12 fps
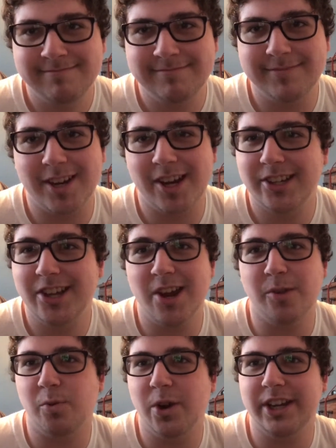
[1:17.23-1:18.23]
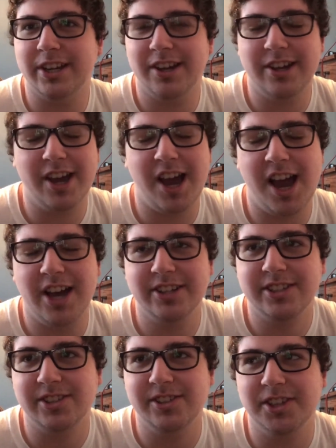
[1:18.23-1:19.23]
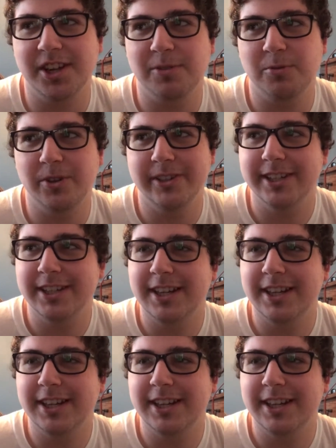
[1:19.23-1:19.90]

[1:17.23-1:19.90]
And I can't wait. I honestly can't wait